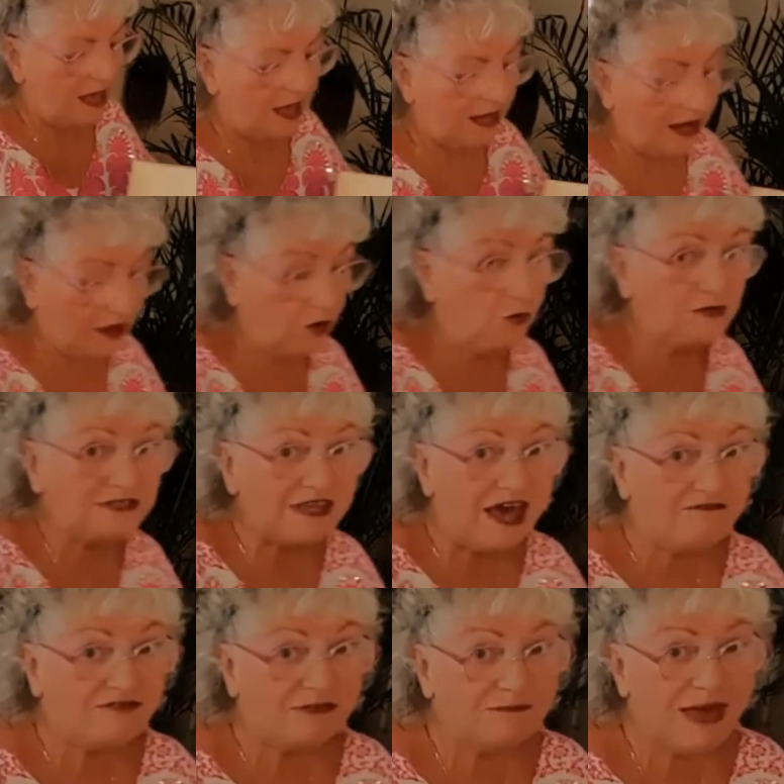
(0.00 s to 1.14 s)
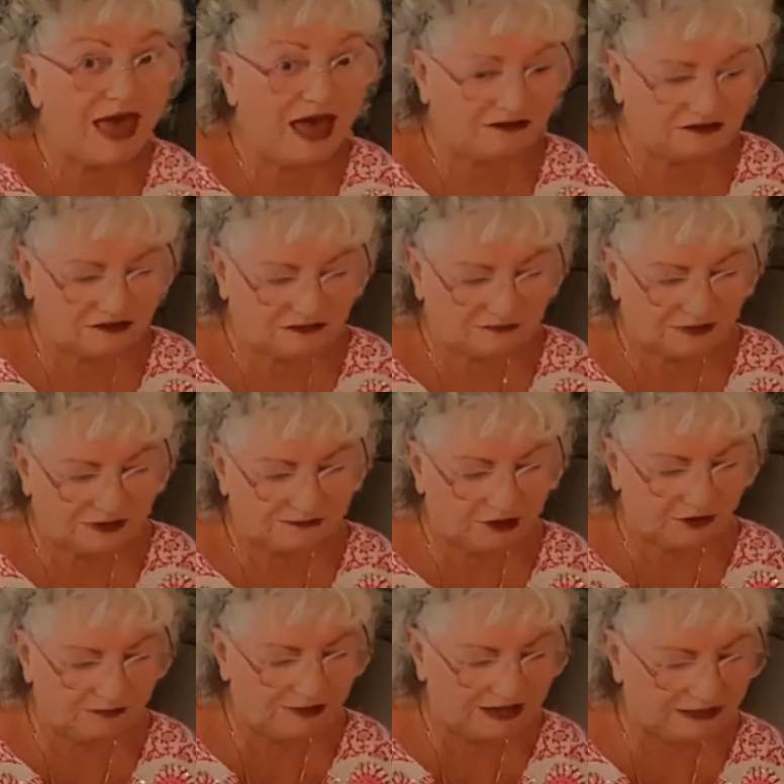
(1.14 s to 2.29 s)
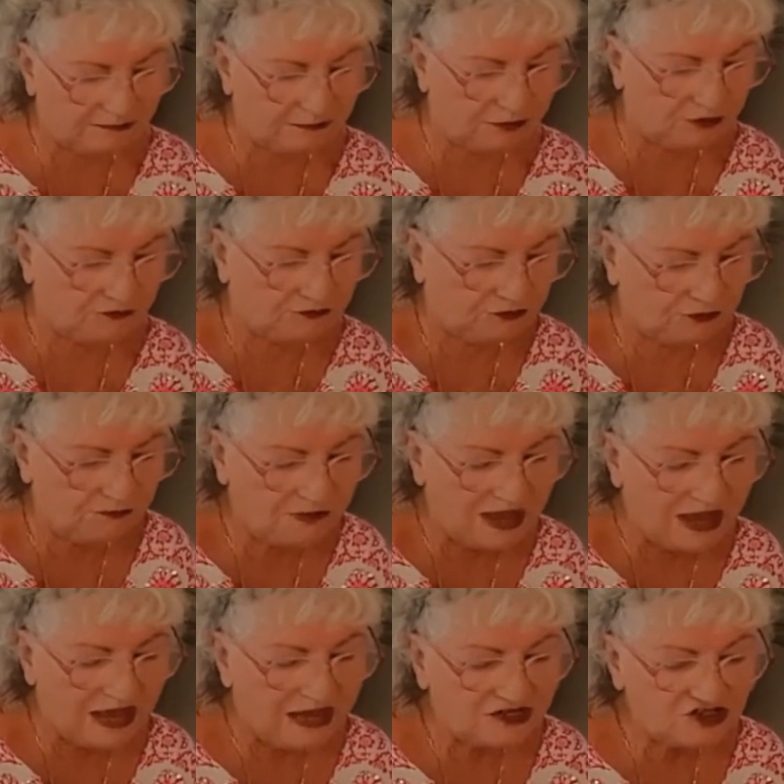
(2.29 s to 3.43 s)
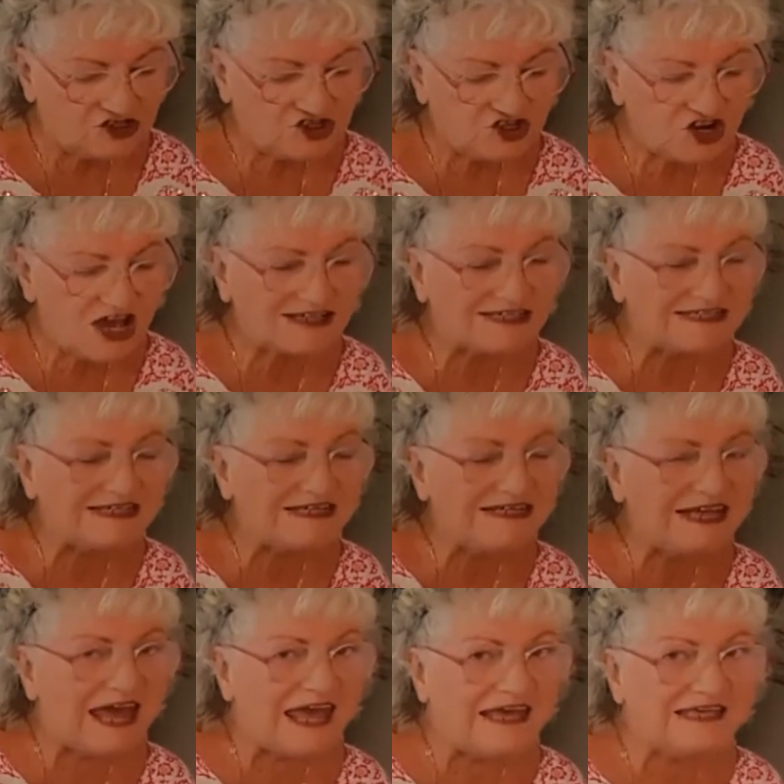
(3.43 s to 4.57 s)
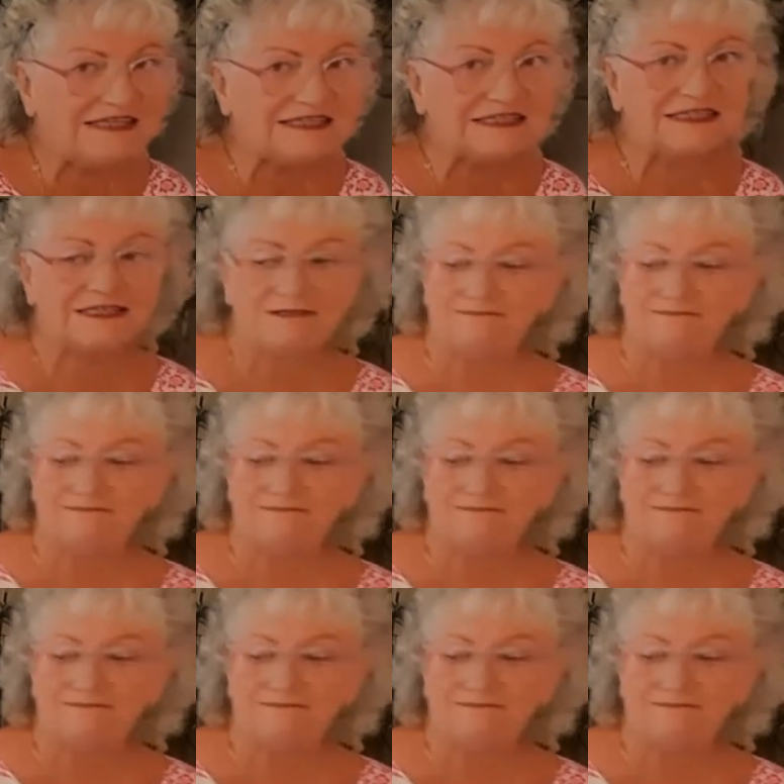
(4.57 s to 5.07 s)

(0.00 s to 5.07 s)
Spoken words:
and I always have them out when I'm going to make a perfume, just in case